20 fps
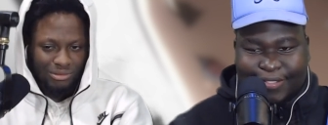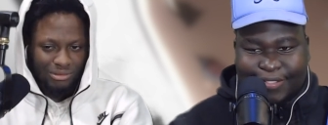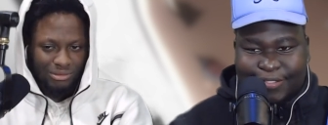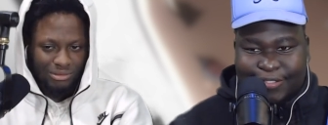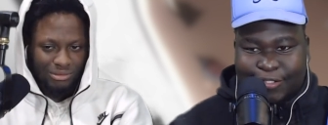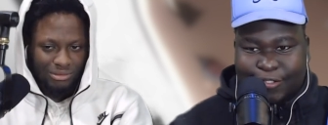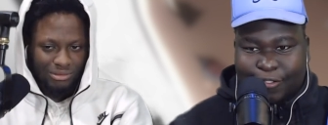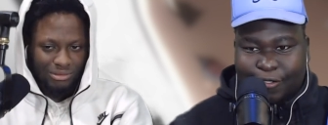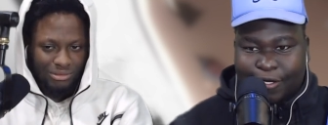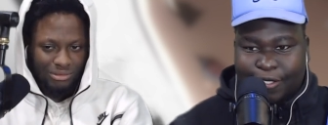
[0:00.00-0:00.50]

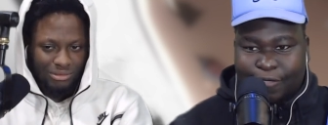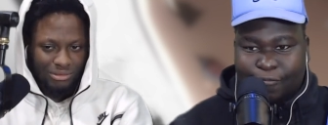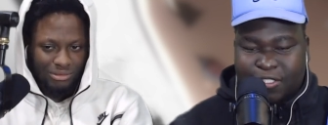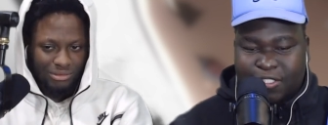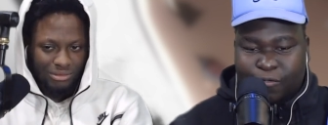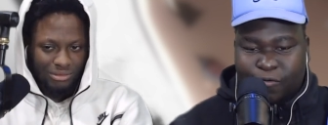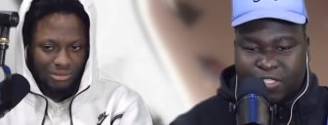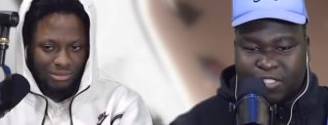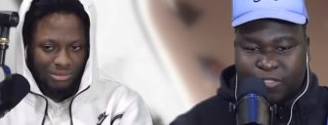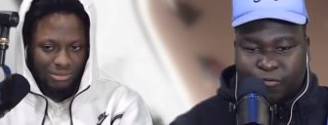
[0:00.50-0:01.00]
Speaker 1: Joint. Where's,
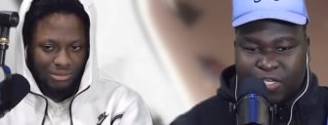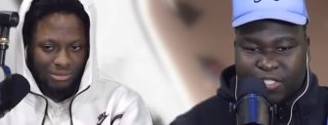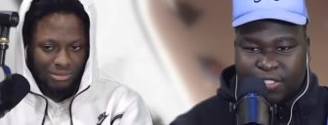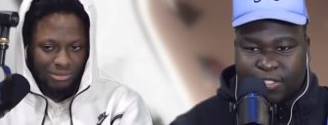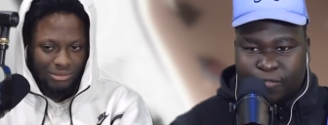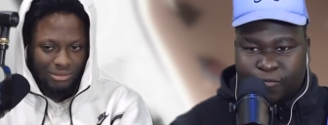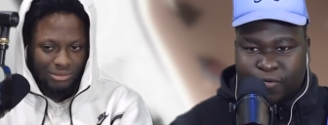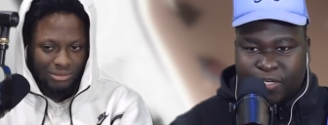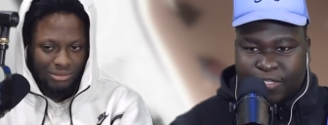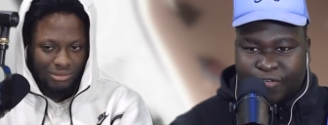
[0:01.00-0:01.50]
where's the where's,
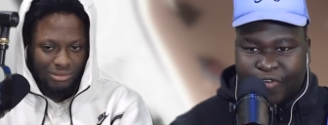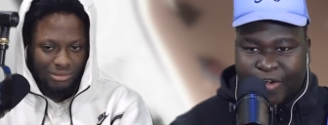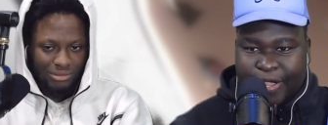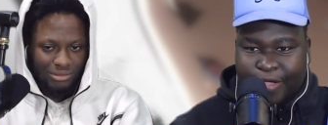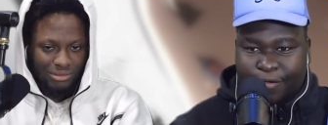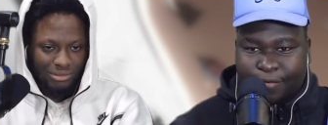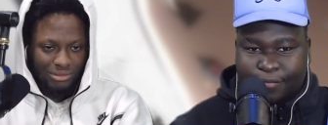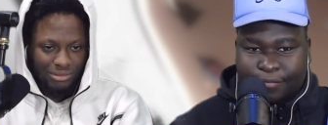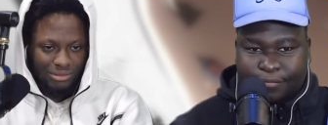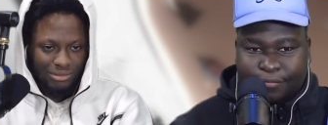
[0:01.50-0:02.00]
where's the
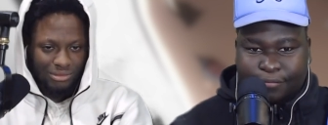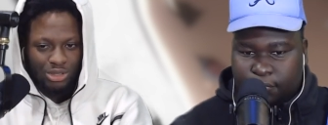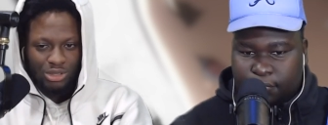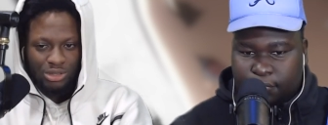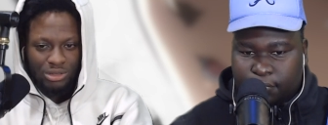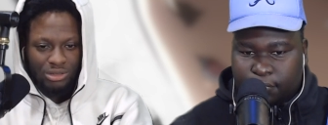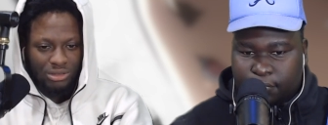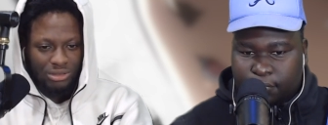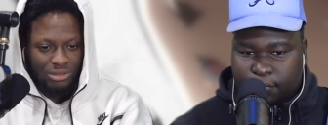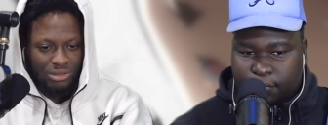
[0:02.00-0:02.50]
rail? Yeah.